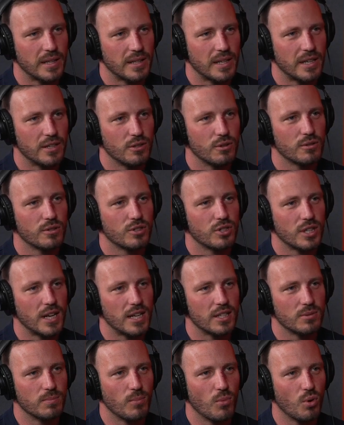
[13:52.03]
that, you could
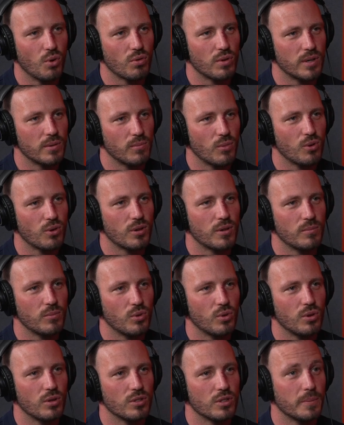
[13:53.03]
charge more and more and
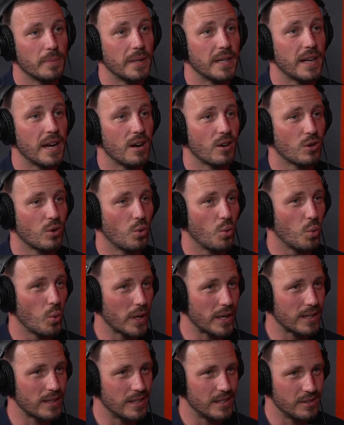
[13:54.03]
more depending how
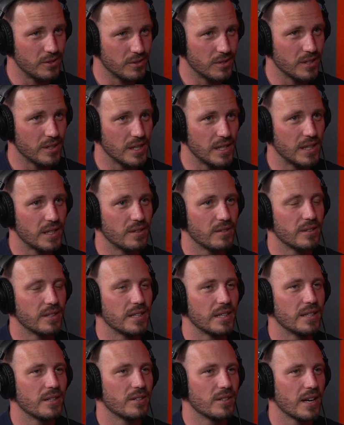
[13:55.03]
quickly you can get there and
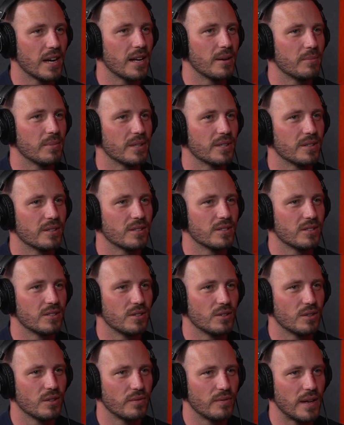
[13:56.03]
get it done, because
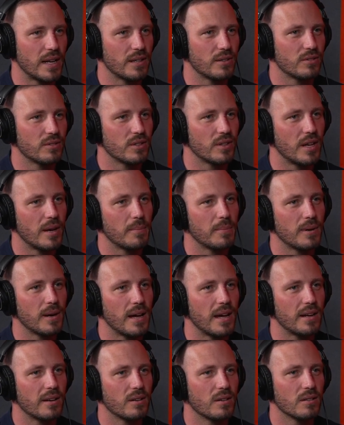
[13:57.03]
the value to that
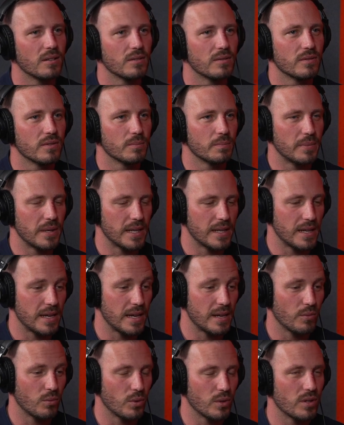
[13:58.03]
plant of being
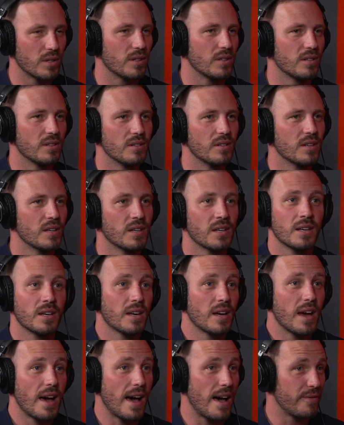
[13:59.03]
here within
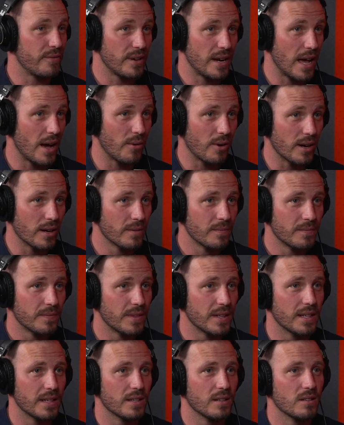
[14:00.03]
half an hour
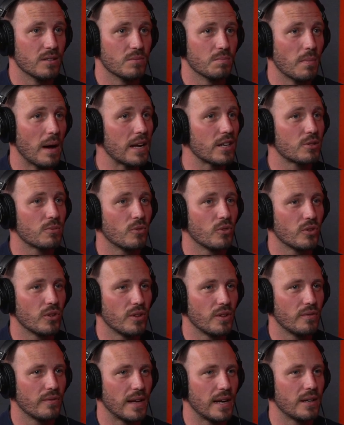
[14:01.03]
is much more than
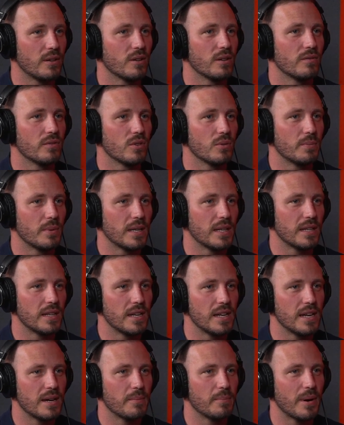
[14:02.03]
the value of you being
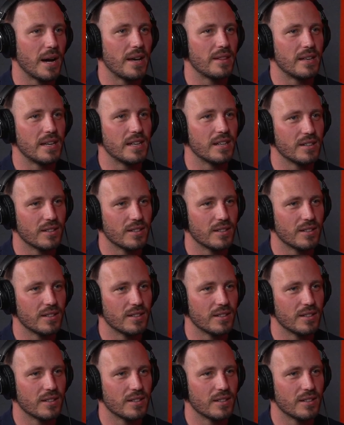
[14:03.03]
here by the end